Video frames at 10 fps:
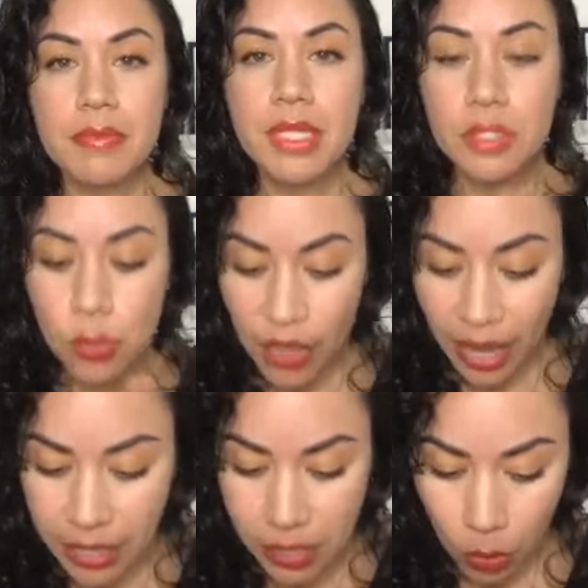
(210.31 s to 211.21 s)
So that
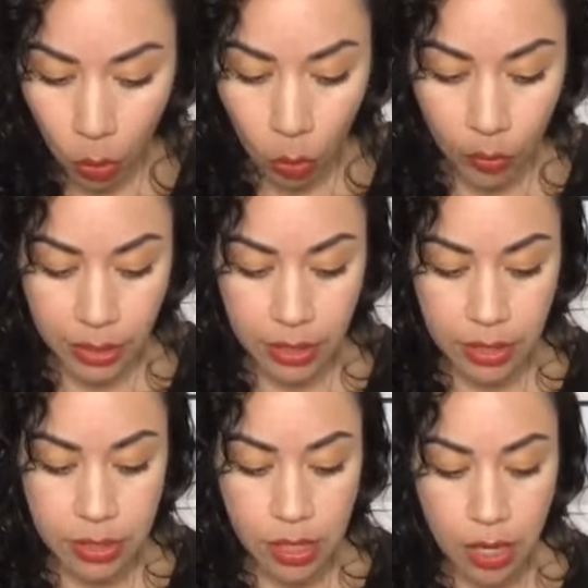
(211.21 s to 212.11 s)
is the goal with
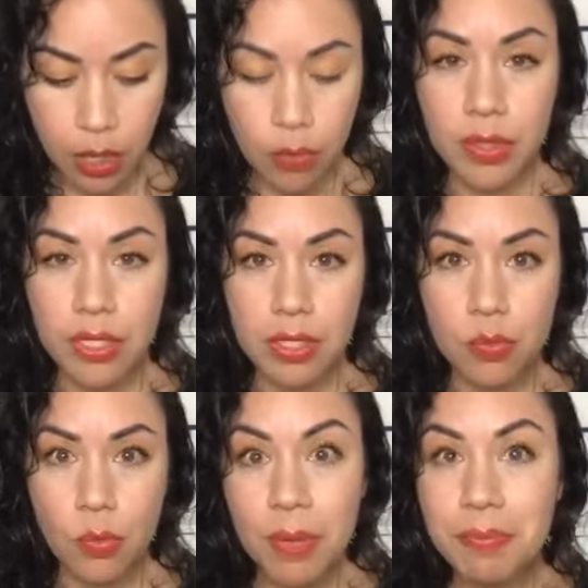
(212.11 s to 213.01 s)
these
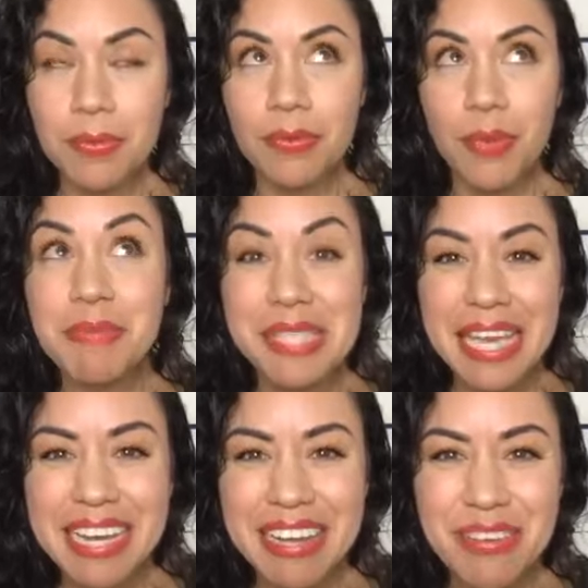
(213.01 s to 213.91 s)

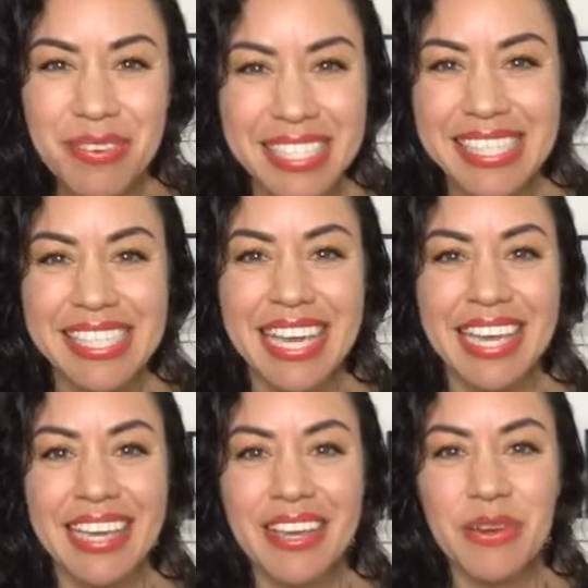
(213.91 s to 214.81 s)
website
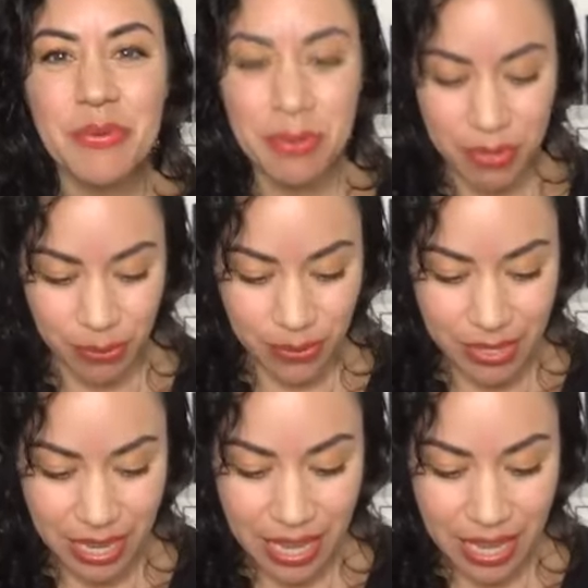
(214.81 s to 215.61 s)
Wednesday reviews.